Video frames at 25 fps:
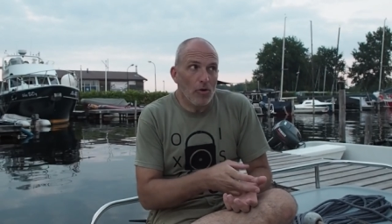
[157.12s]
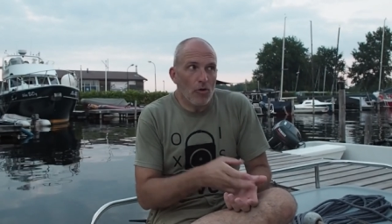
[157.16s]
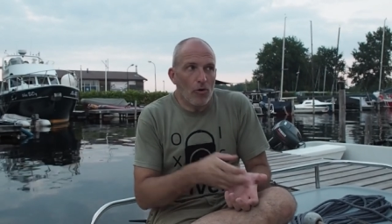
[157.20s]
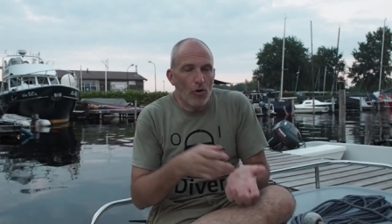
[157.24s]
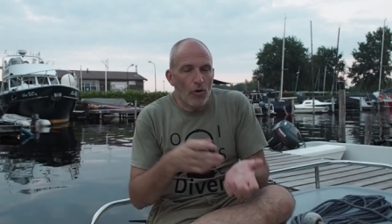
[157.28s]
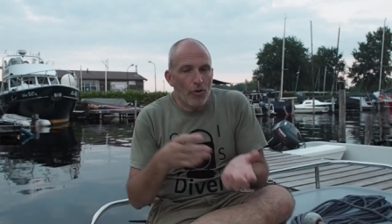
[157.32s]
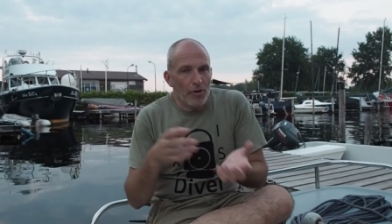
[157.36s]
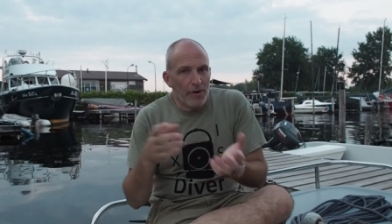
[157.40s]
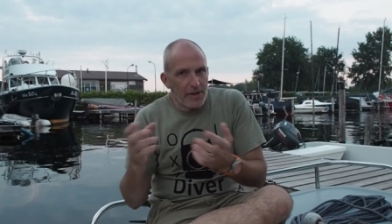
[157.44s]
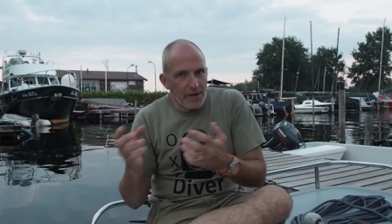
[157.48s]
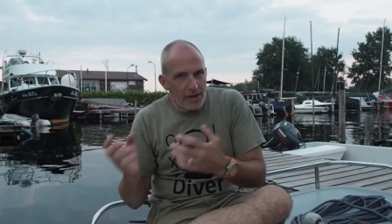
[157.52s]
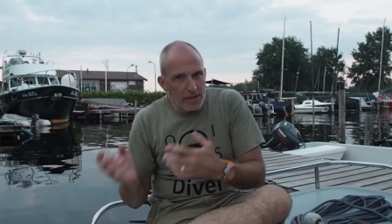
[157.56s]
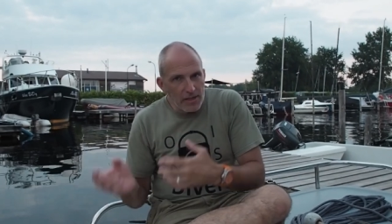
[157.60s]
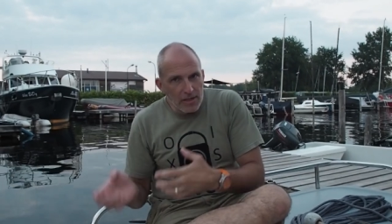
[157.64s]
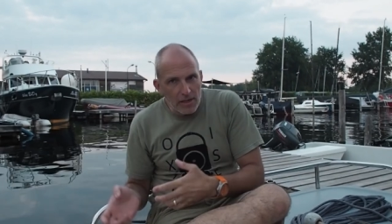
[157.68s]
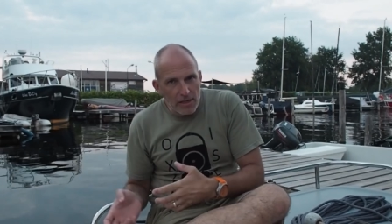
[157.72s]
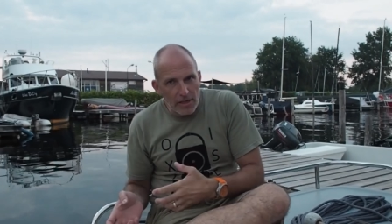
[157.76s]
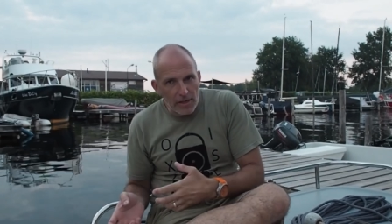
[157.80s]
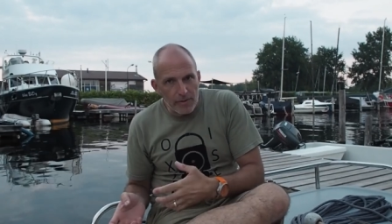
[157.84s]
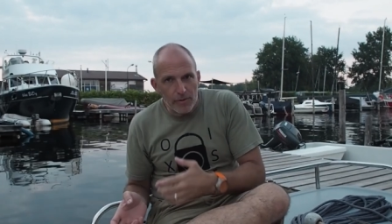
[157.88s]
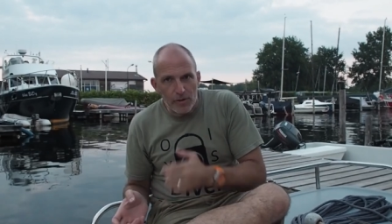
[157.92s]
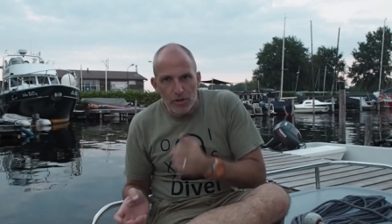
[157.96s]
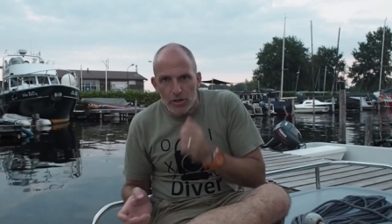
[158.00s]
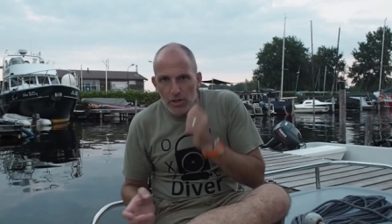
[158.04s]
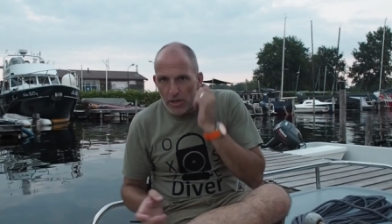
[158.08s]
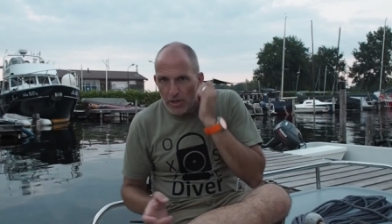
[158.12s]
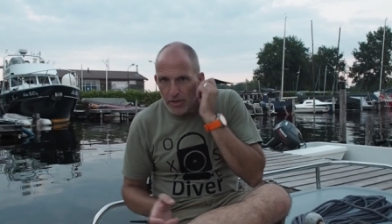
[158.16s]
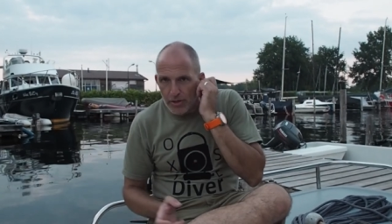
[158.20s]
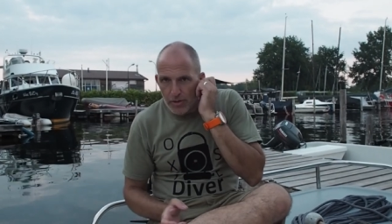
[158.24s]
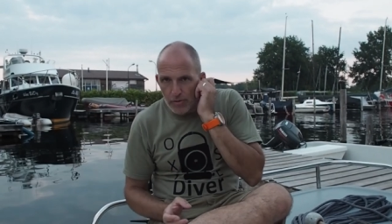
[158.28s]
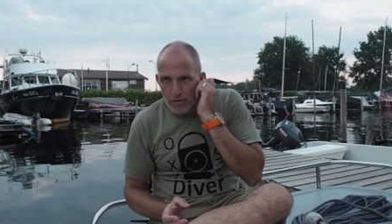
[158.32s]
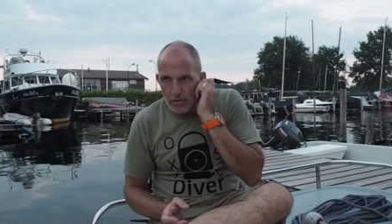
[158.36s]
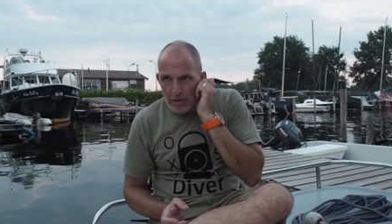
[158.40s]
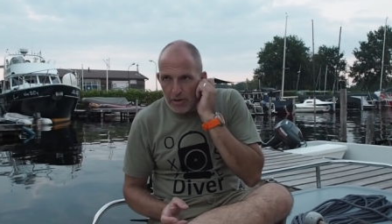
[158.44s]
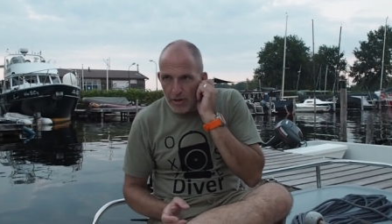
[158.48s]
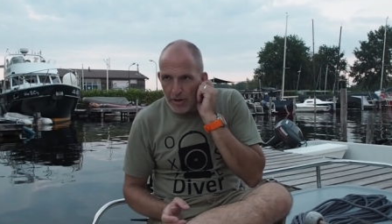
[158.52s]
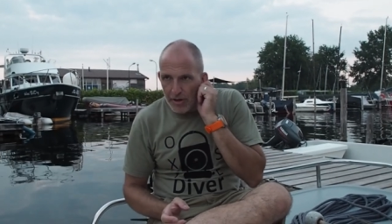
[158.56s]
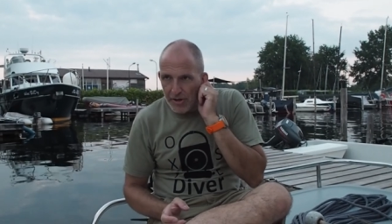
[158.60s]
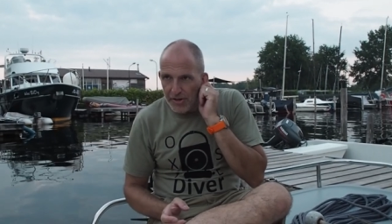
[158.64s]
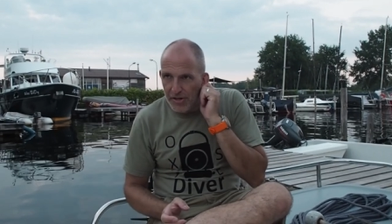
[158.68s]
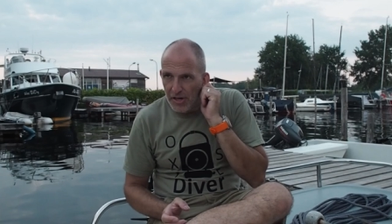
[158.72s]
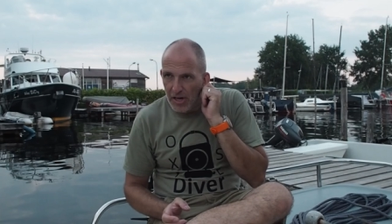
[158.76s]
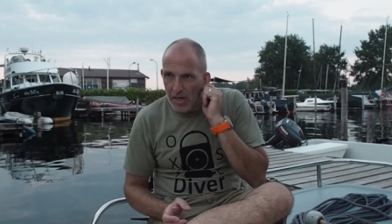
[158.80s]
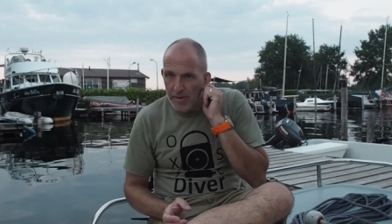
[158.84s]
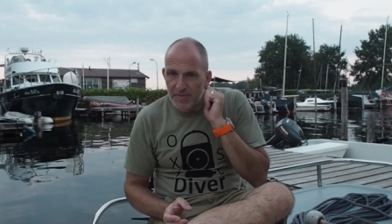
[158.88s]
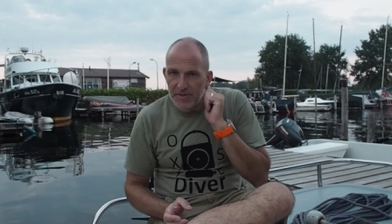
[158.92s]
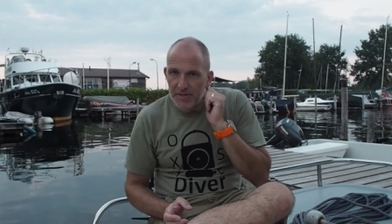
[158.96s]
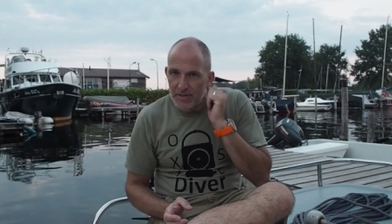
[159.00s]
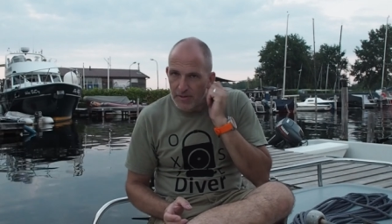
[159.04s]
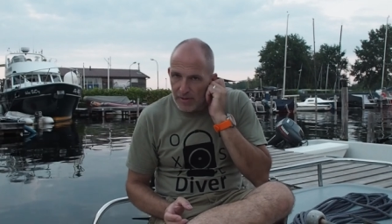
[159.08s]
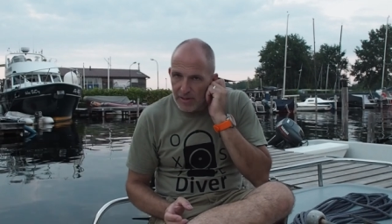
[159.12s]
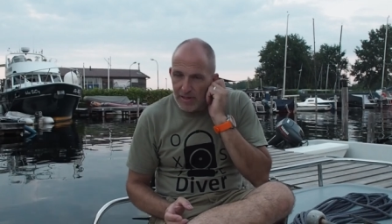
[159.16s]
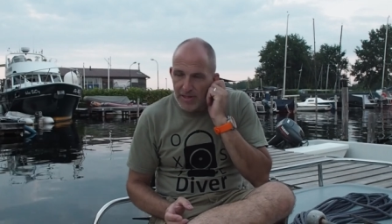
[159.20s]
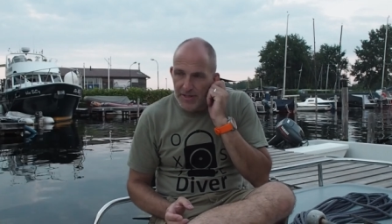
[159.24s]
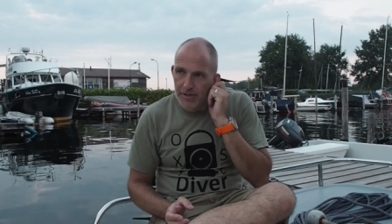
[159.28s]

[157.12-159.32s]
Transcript: or in Italy, which I do a lot of times as well.